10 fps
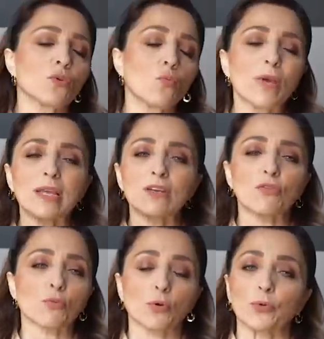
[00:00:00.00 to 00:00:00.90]
to
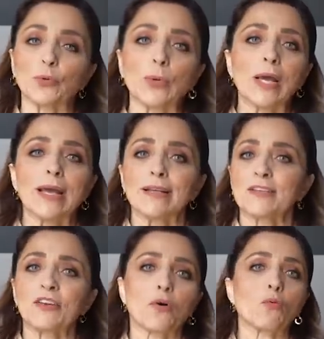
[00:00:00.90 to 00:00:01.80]
weed through, you know,